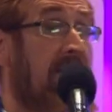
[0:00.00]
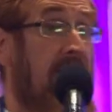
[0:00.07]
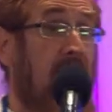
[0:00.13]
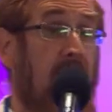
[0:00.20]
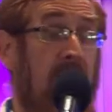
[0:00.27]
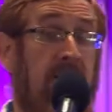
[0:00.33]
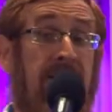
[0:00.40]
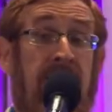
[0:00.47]

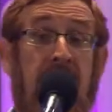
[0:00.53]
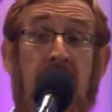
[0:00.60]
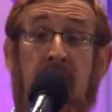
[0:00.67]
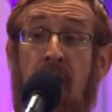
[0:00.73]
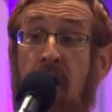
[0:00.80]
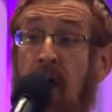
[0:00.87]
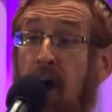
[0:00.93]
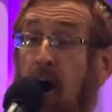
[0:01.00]
there
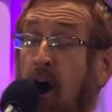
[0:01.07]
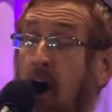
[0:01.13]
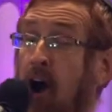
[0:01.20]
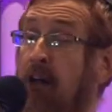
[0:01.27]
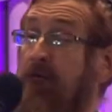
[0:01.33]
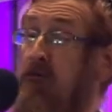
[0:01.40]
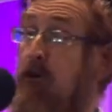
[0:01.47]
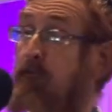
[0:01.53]

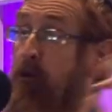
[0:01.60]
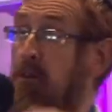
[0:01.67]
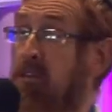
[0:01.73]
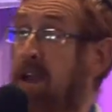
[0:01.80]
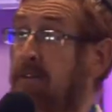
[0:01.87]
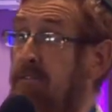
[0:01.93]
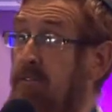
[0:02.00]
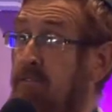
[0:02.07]

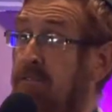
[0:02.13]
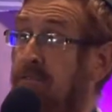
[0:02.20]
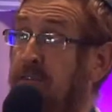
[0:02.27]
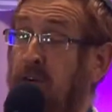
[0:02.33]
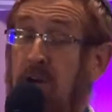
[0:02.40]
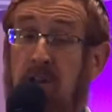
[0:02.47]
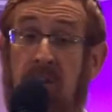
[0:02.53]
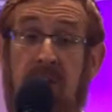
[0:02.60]
100%
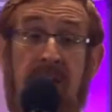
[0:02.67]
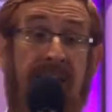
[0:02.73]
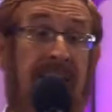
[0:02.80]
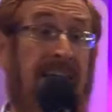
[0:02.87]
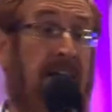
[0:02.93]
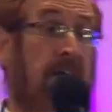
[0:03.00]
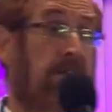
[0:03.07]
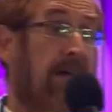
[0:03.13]
full,
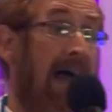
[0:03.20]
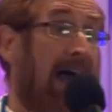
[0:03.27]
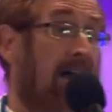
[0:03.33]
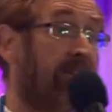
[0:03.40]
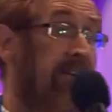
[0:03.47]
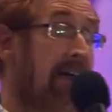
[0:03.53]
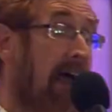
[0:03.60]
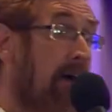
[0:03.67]

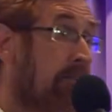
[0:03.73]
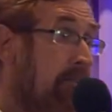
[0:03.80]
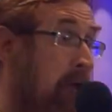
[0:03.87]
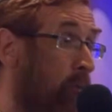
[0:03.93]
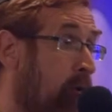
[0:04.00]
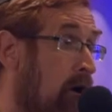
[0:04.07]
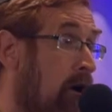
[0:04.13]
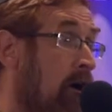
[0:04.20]
exactly as they
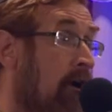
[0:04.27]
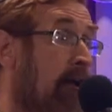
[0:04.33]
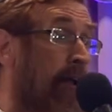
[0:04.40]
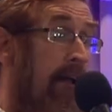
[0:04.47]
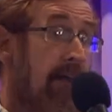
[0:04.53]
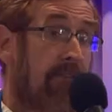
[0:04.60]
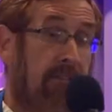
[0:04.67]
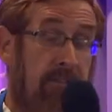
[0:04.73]
were
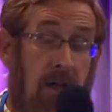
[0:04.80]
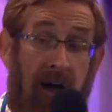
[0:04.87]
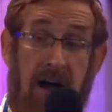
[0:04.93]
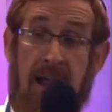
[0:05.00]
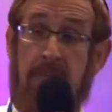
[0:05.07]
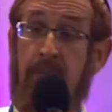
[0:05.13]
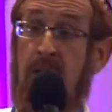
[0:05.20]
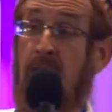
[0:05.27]
in the
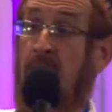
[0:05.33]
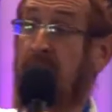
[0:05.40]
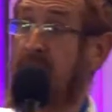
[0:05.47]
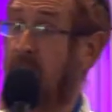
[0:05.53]
time of